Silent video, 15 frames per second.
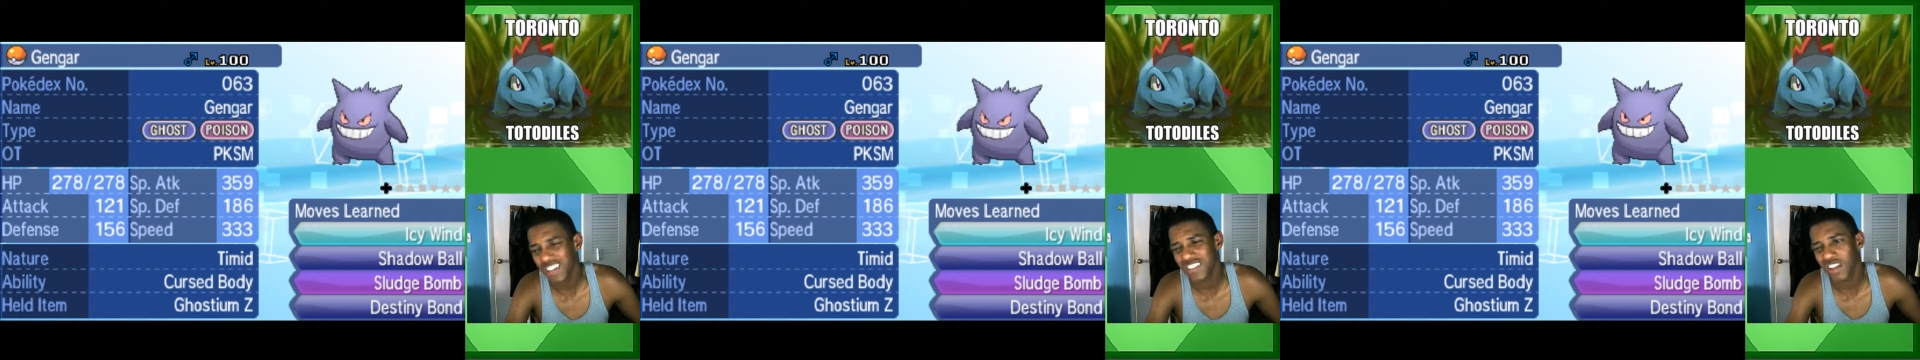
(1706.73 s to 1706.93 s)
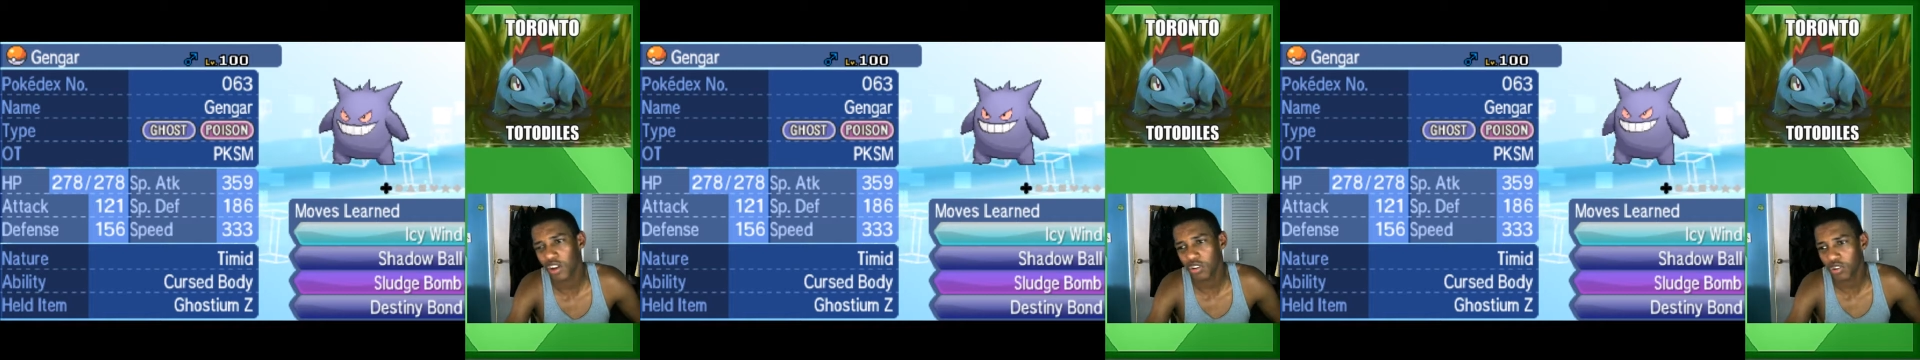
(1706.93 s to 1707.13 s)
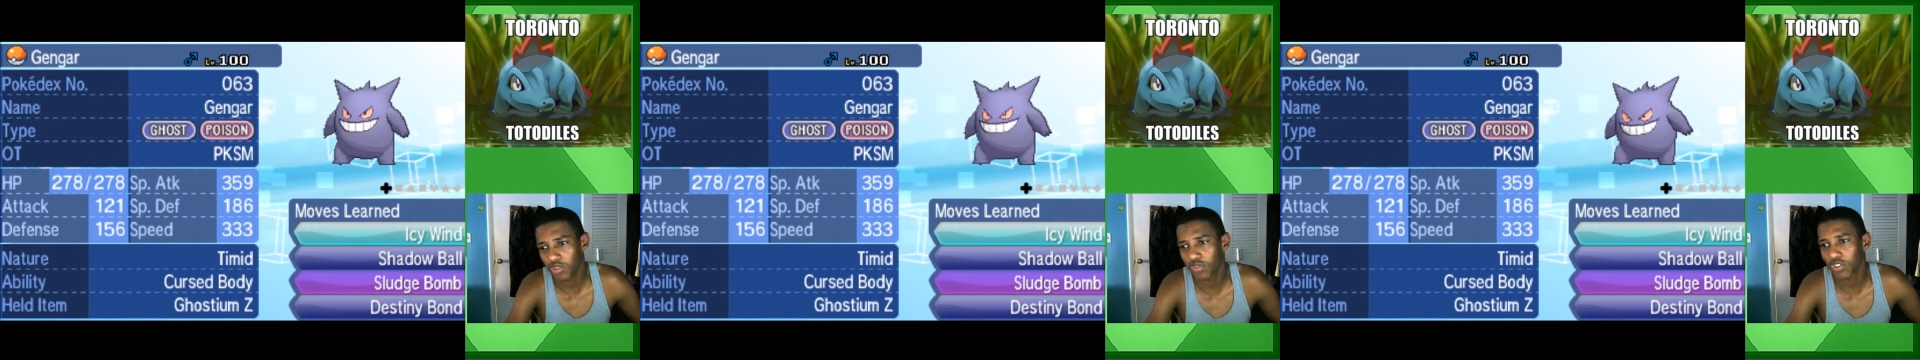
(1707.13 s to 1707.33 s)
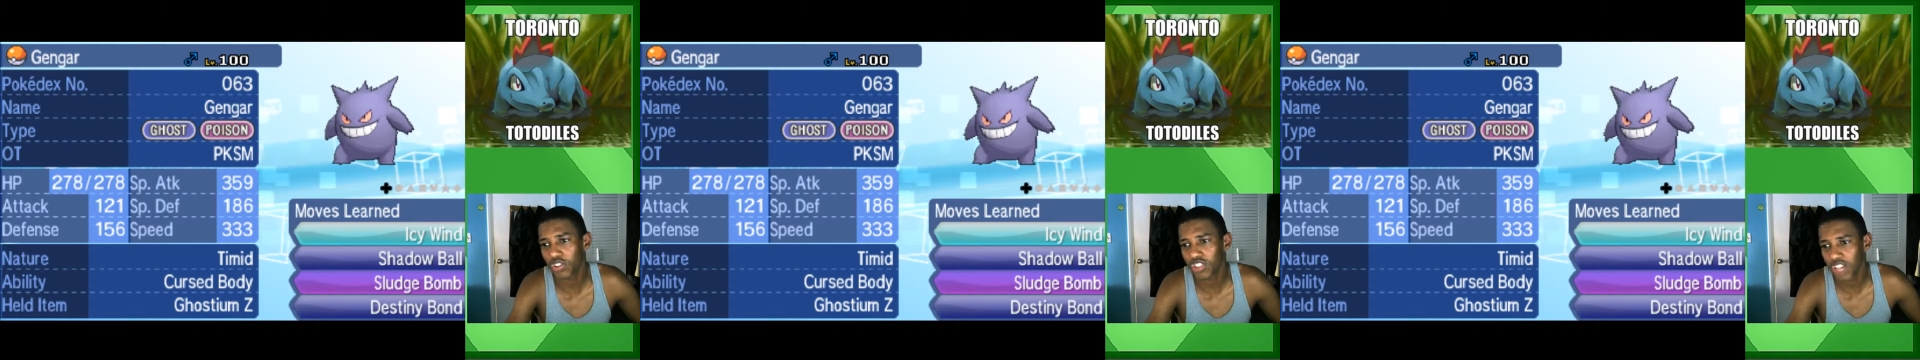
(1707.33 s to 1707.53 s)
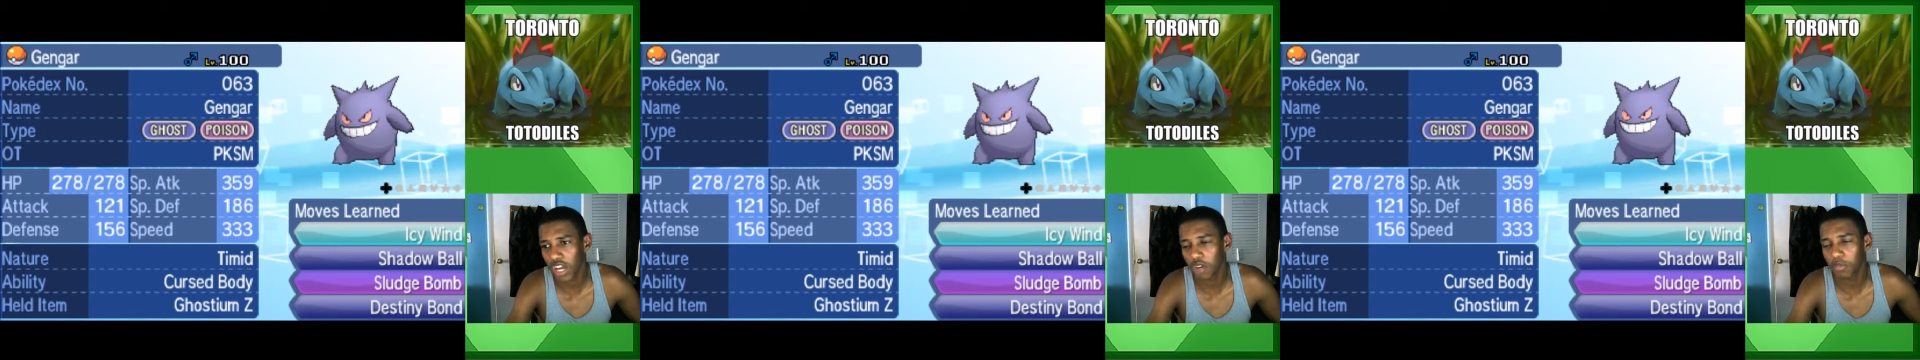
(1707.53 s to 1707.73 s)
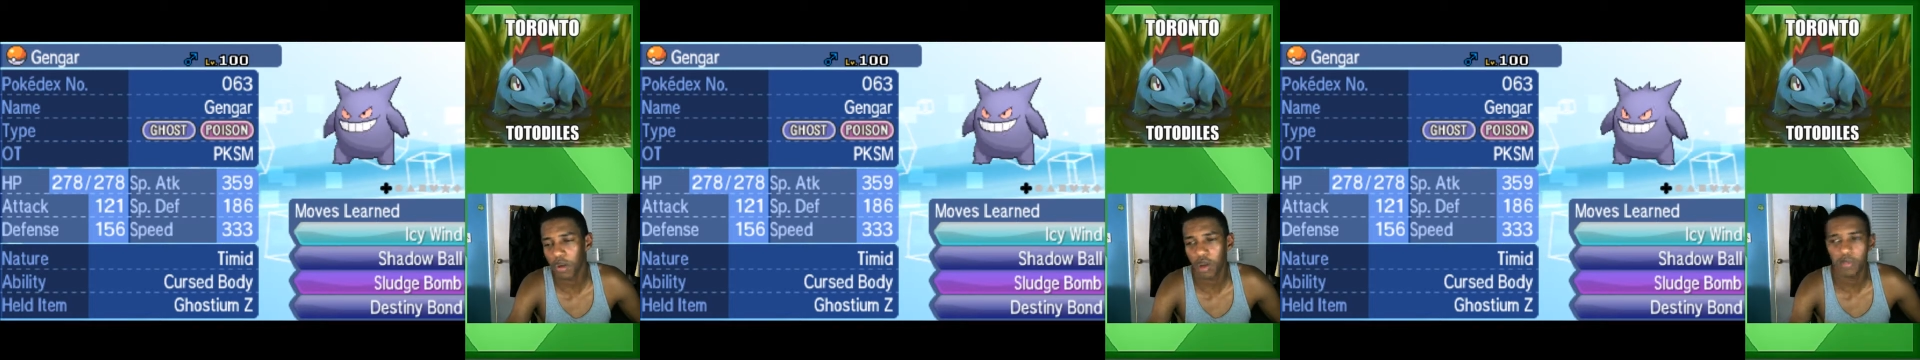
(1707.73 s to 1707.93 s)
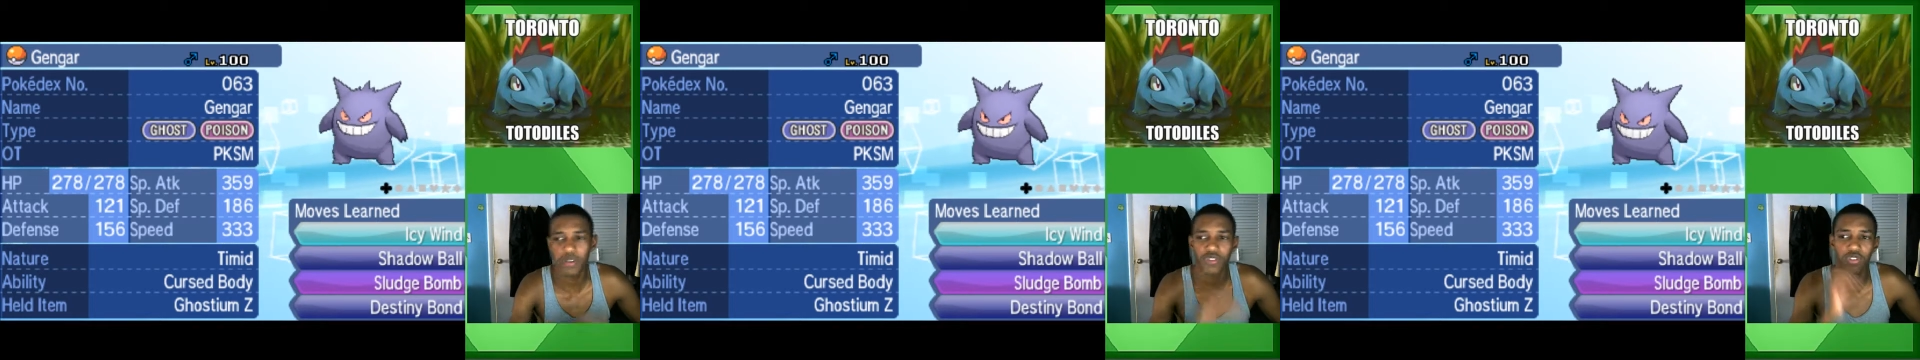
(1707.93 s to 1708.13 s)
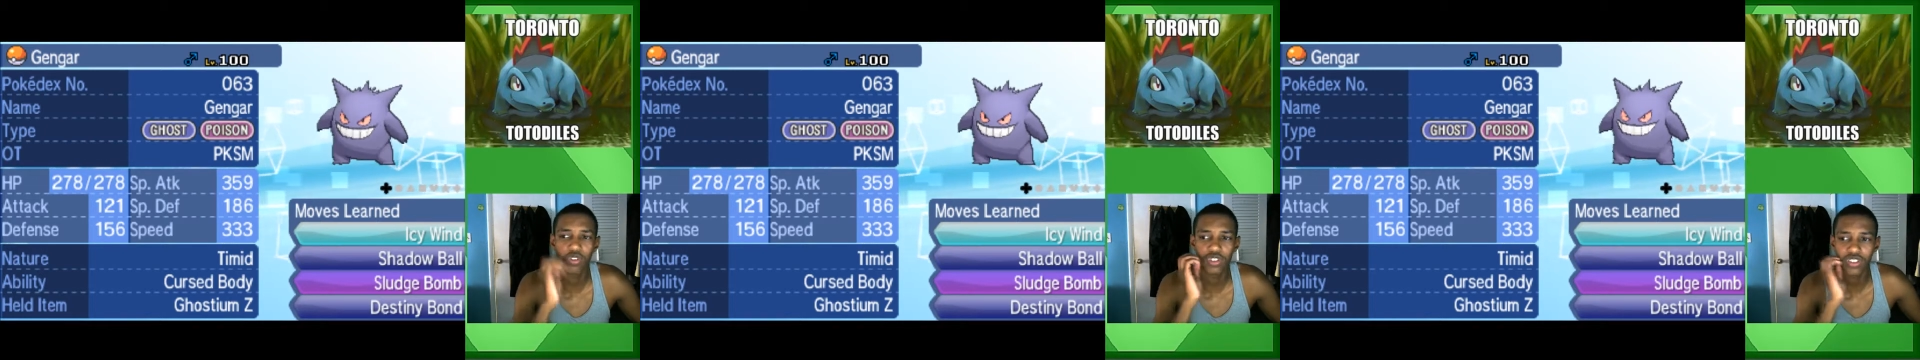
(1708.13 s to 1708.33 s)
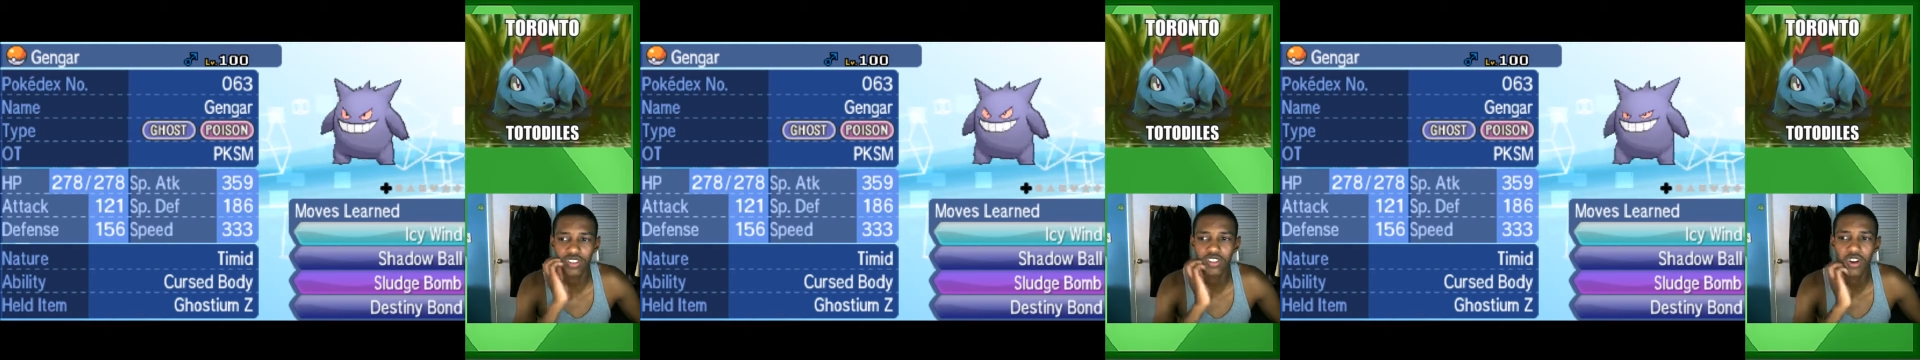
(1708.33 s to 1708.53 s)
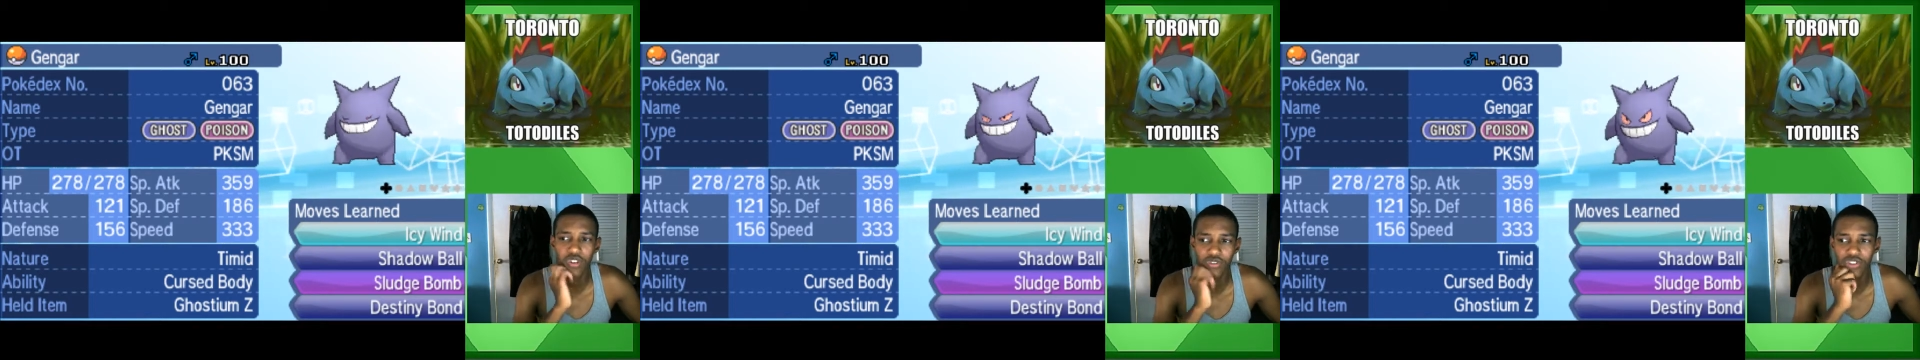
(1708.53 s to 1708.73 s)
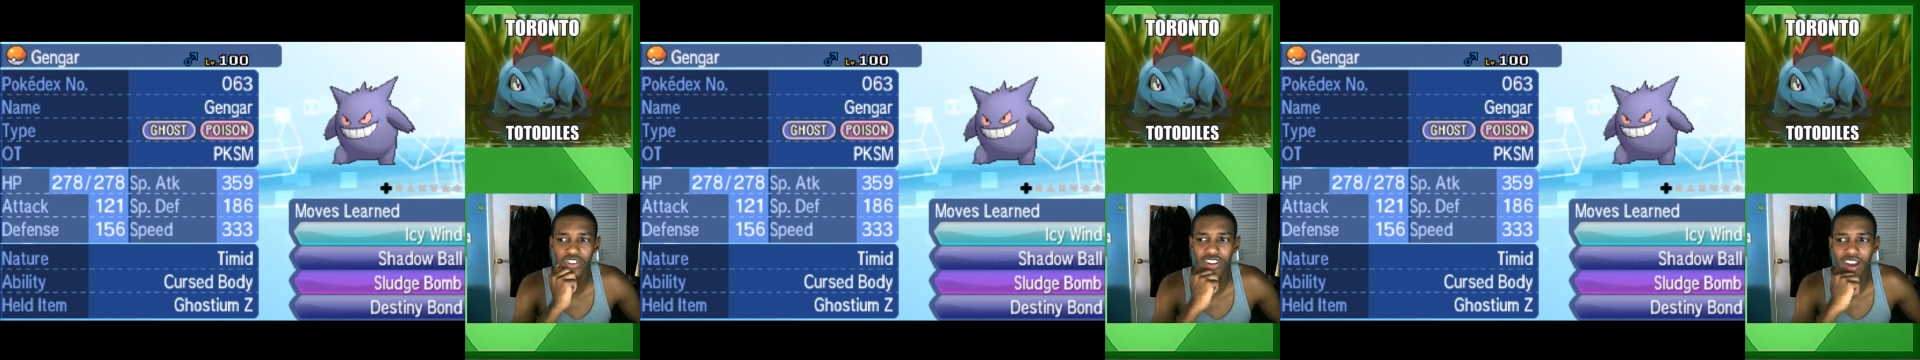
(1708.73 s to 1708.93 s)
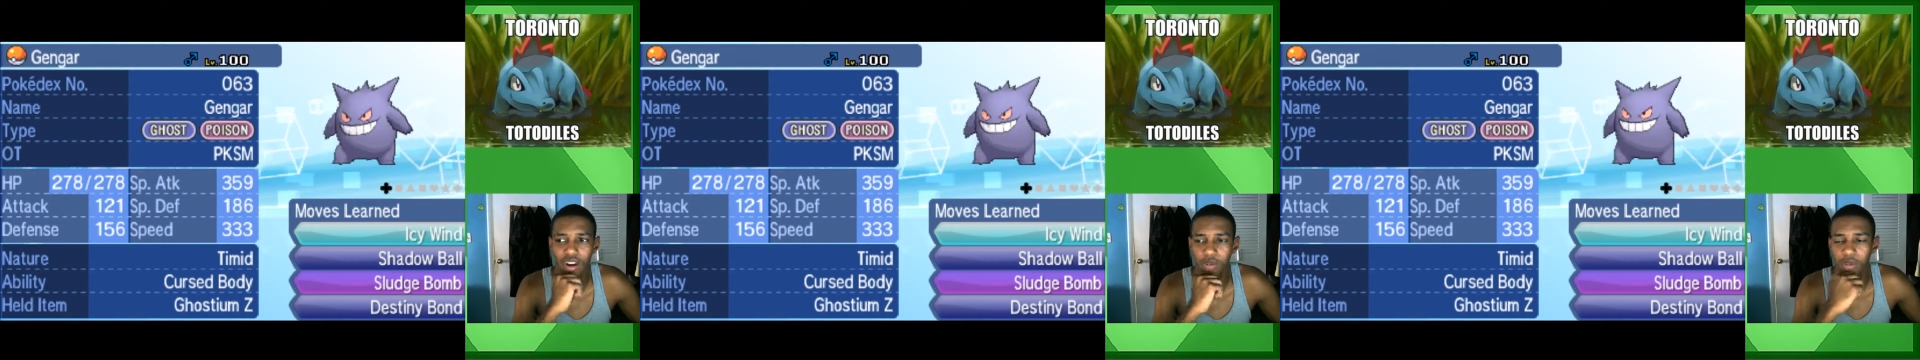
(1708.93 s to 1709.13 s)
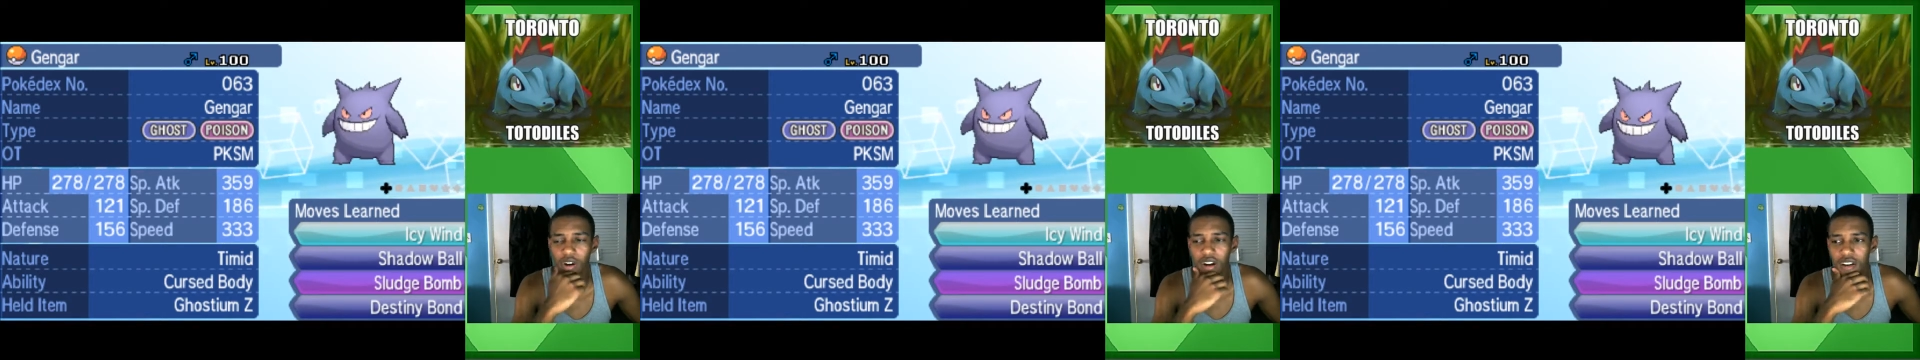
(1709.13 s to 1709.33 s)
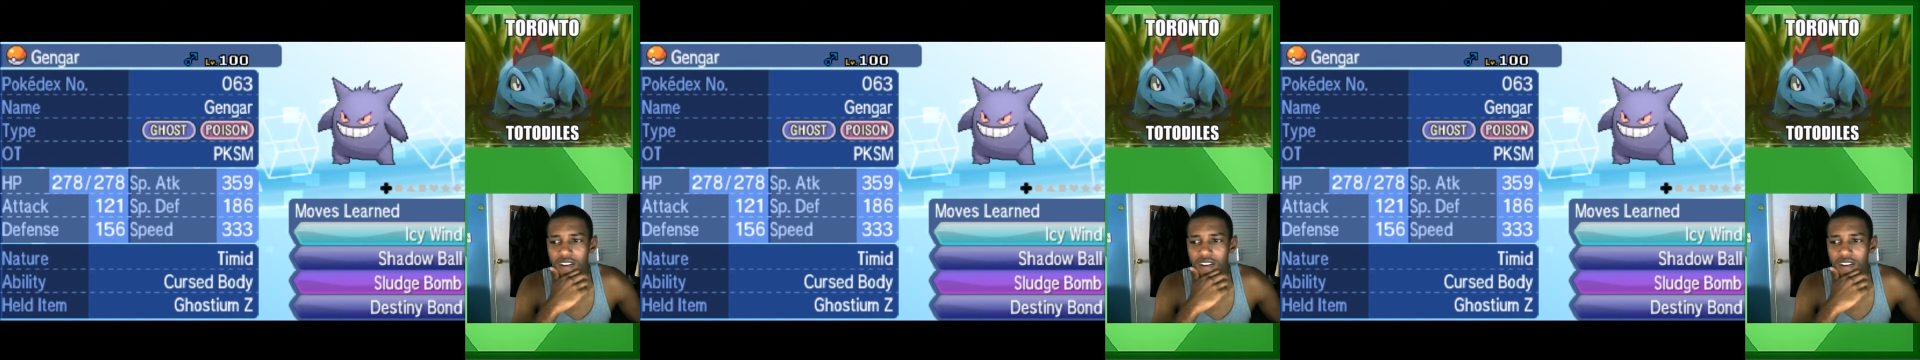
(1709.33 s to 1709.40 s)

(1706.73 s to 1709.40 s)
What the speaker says: I would go for a Shadow Ball before instead of going for a Shadow Ball.